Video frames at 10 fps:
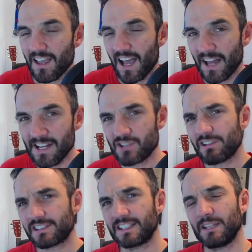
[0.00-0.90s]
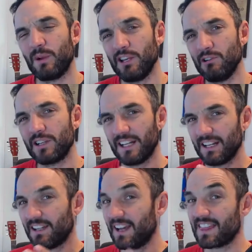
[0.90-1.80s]
And interestingly, when you look at
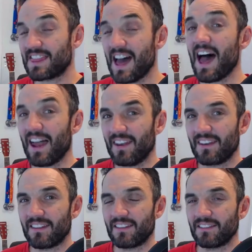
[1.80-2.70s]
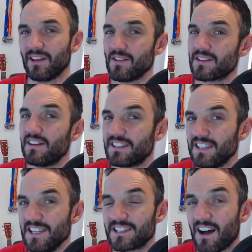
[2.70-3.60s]
it like that, those
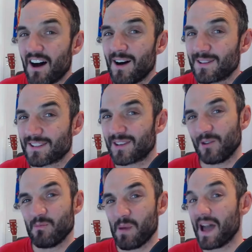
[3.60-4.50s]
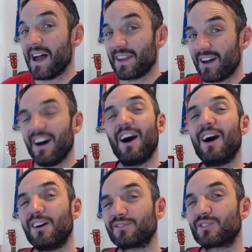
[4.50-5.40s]
ideas aren't so bad
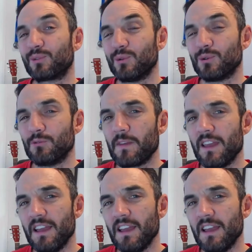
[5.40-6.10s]
after all.